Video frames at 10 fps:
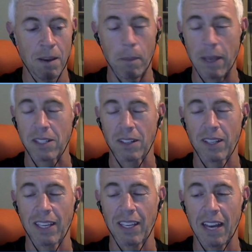
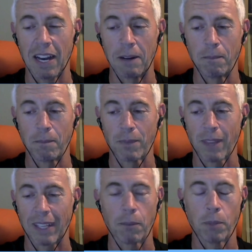basically
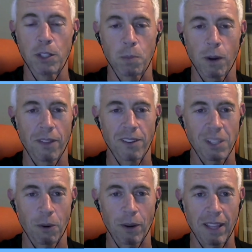like the Blues Brothers. They
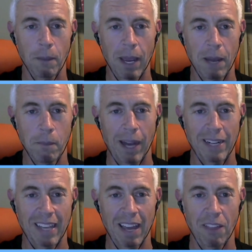were getting the band back
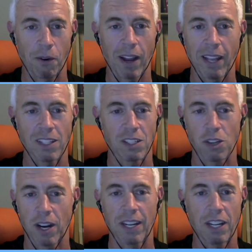together, right? And just
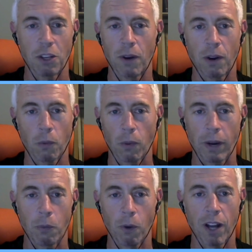trying to do a
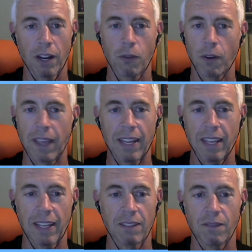rerun of what they
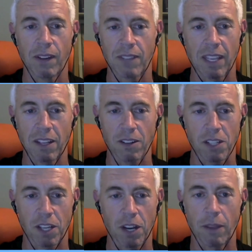did 15 years
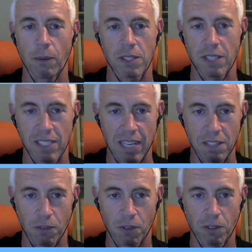ago that was
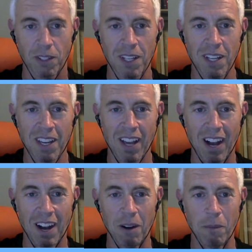successful.
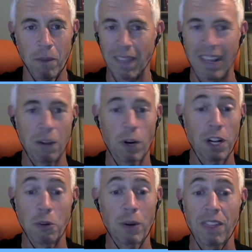And they didn't want to
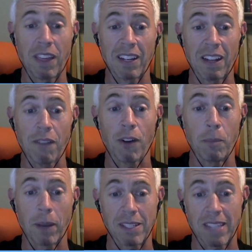do anything different
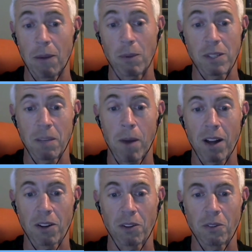because that was the
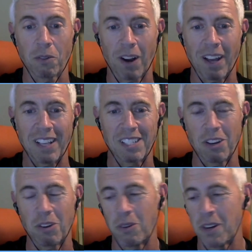model, right?
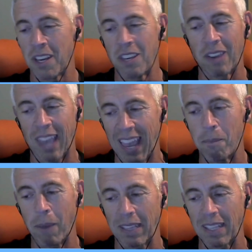So you can't
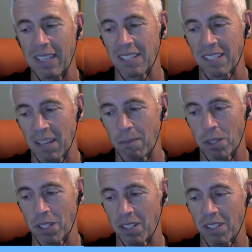make these
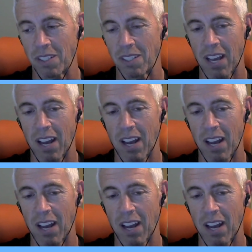assumptions.